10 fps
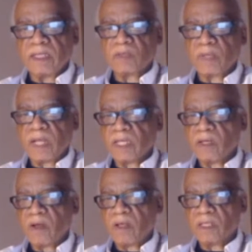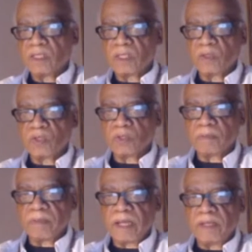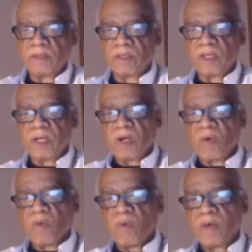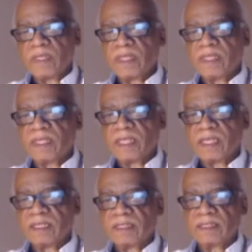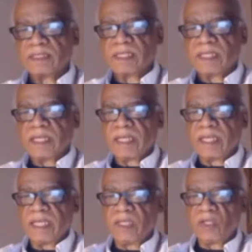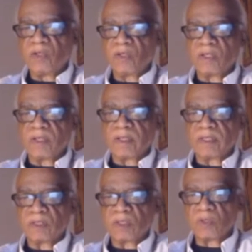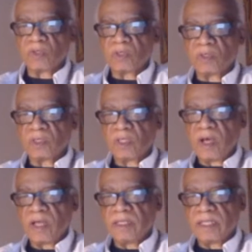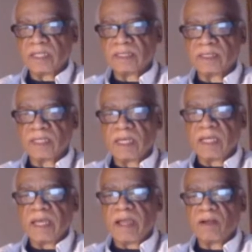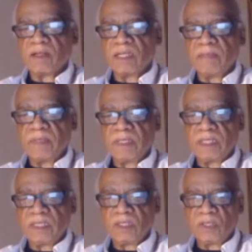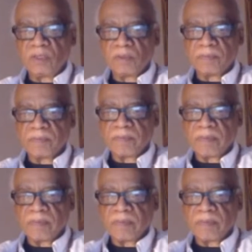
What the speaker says: is what I call the social binder. What things in your social context are limiting you?